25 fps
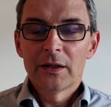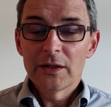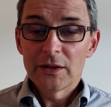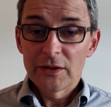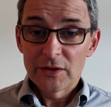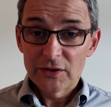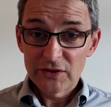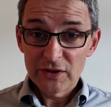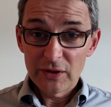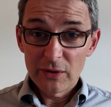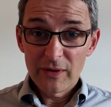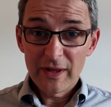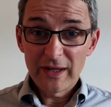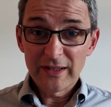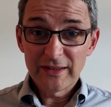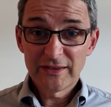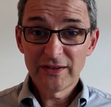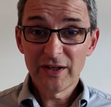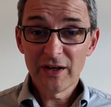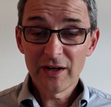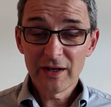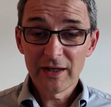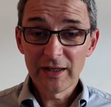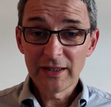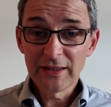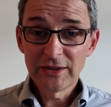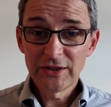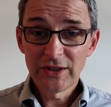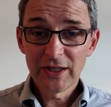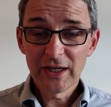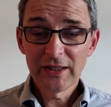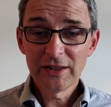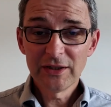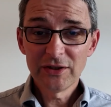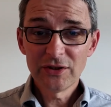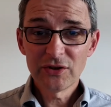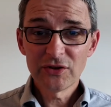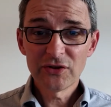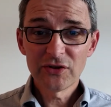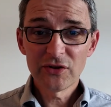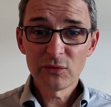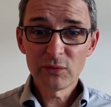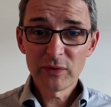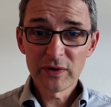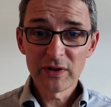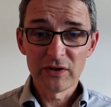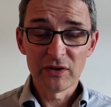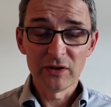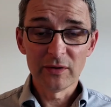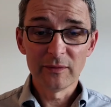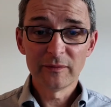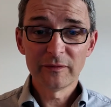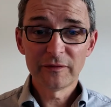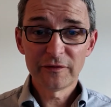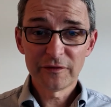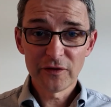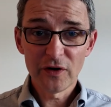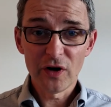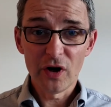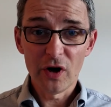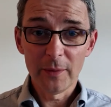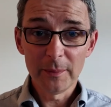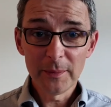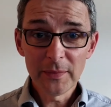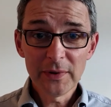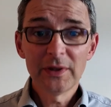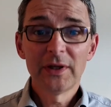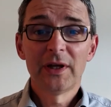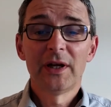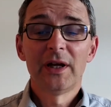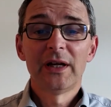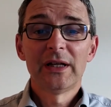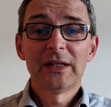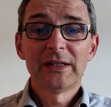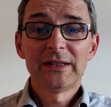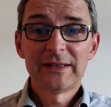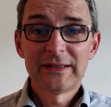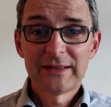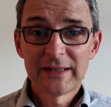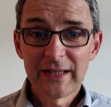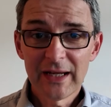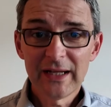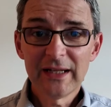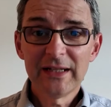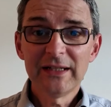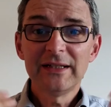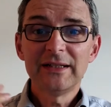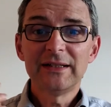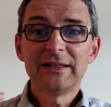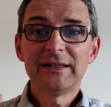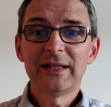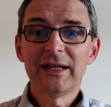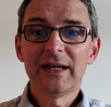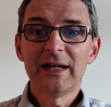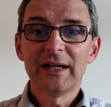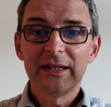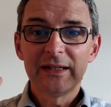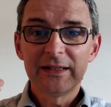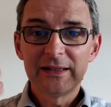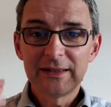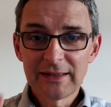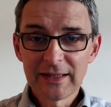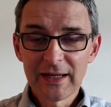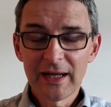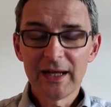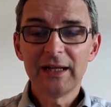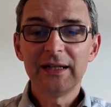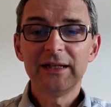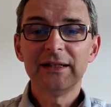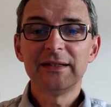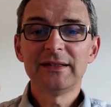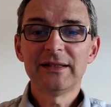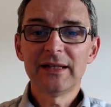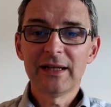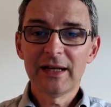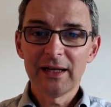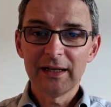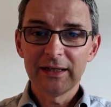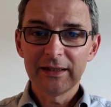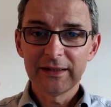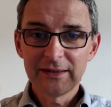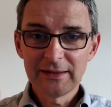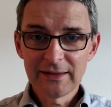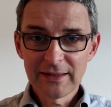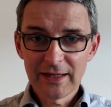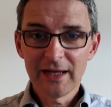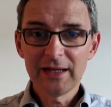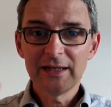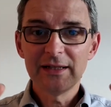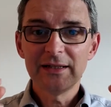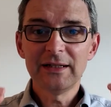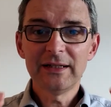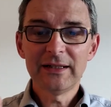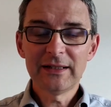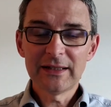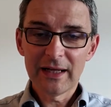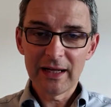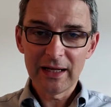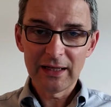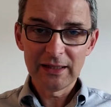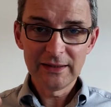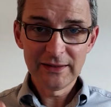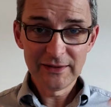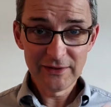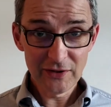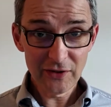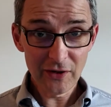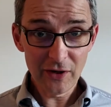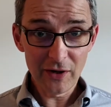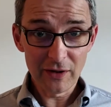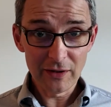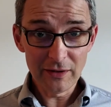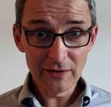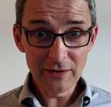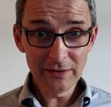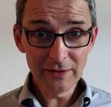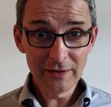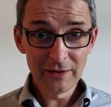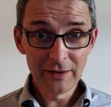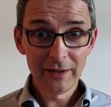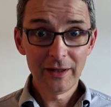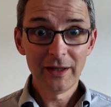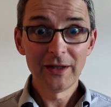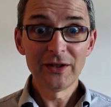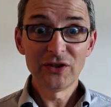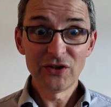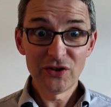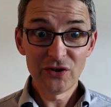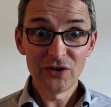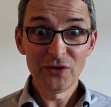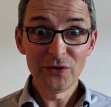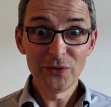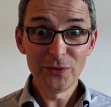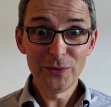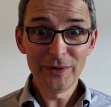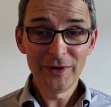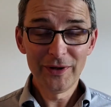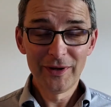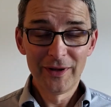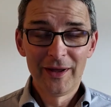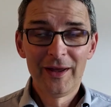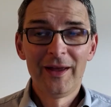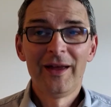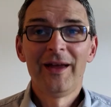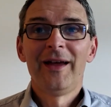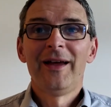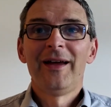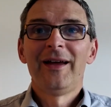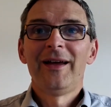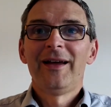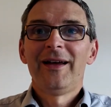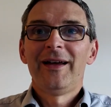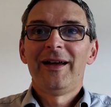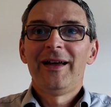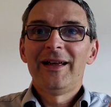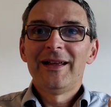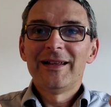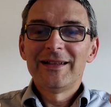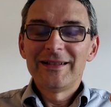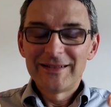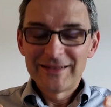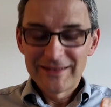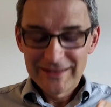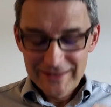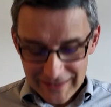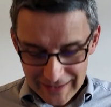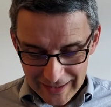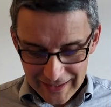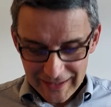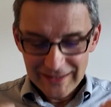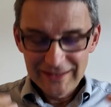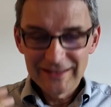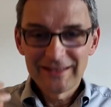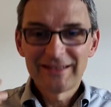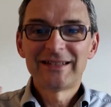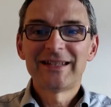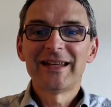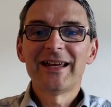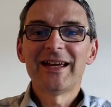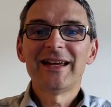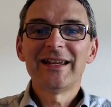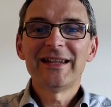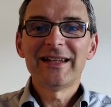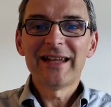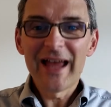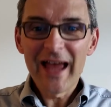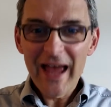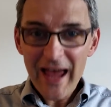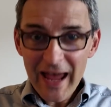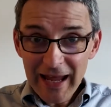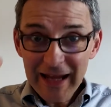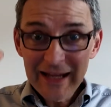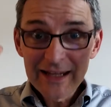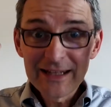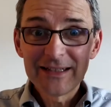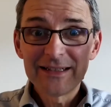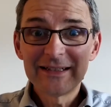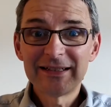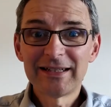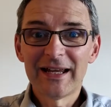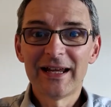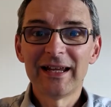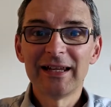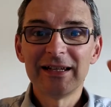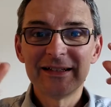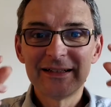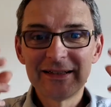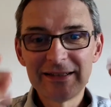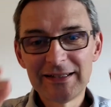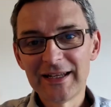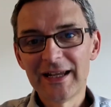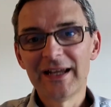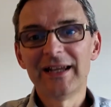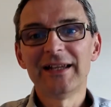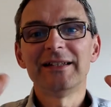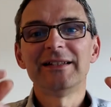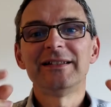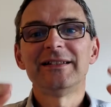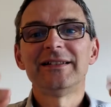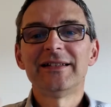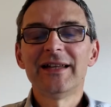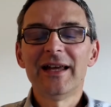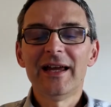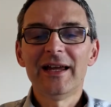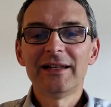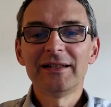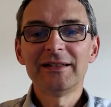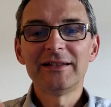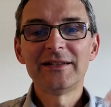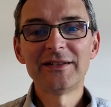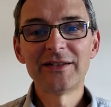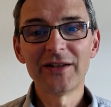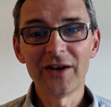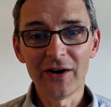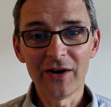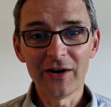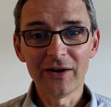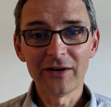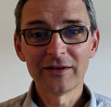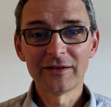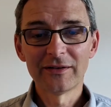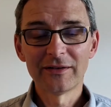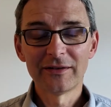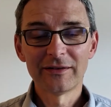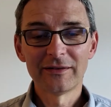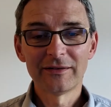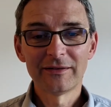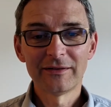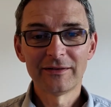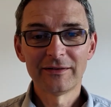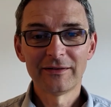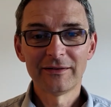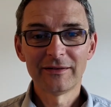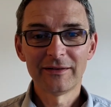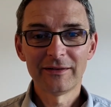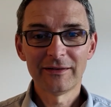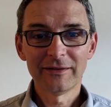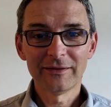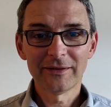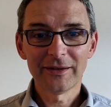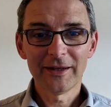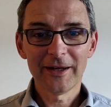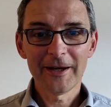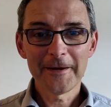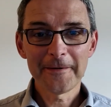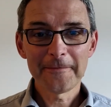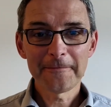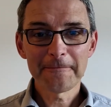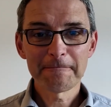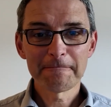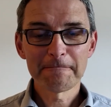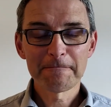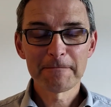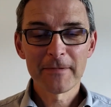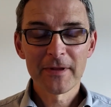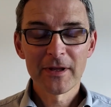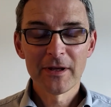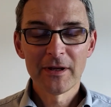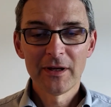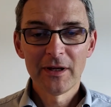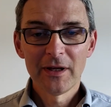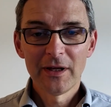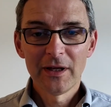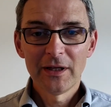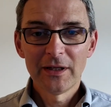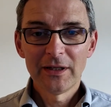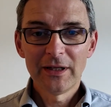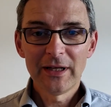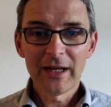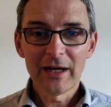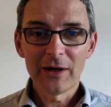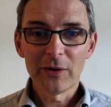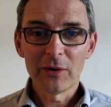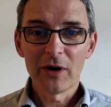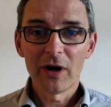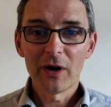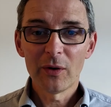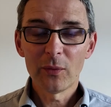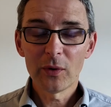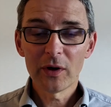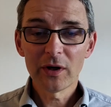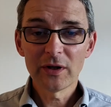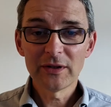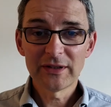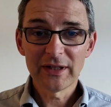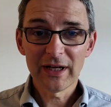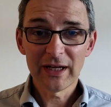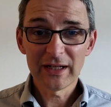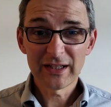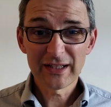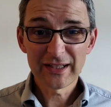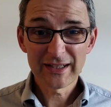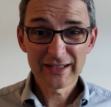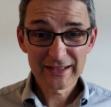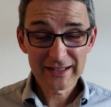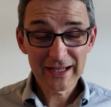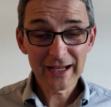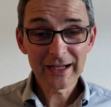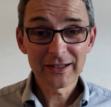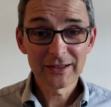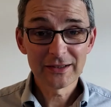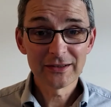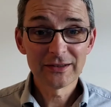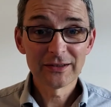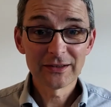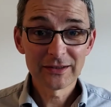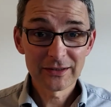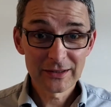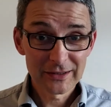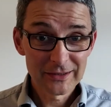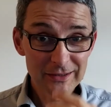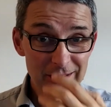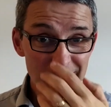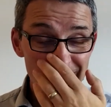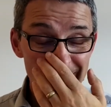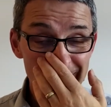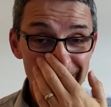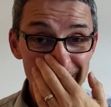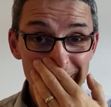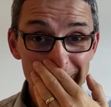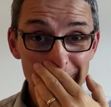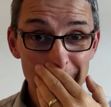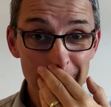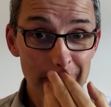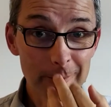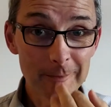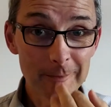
So that tie changes the rhythm from tay tay, tay tay, tay tay ta to tay tay, a tay tay tay ta. Okay. Now we're going to add a second tie.